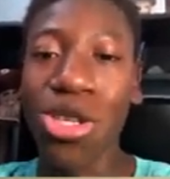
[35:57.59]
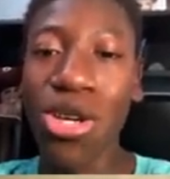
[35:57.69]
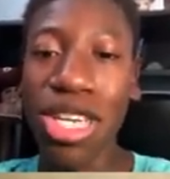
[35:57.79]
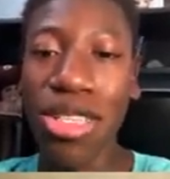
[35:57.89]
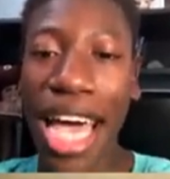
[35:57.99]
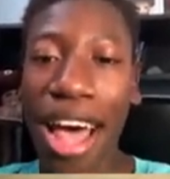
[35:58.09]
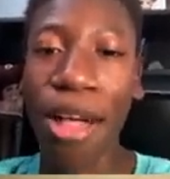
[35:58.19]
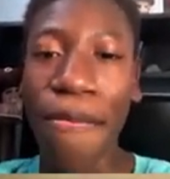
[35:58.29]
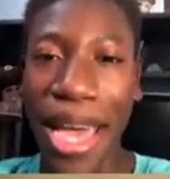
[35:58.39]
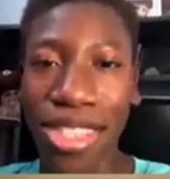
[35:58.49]

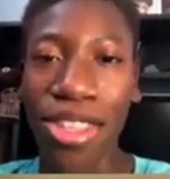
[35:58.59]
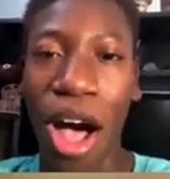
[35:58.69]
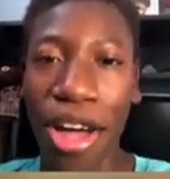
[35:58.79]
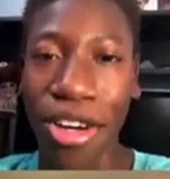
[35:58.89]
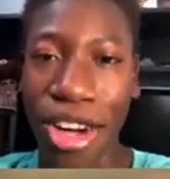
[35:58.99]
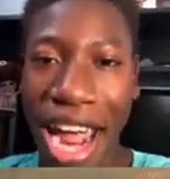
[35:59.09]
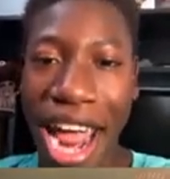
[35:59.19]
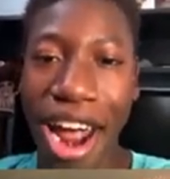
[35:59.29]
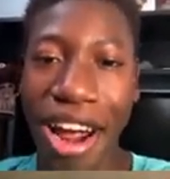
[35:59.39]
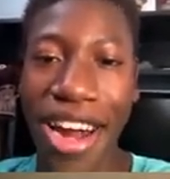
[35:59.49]
Adriana. You can tell
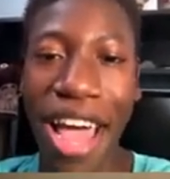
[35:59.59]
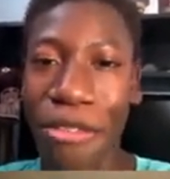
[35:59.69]
based on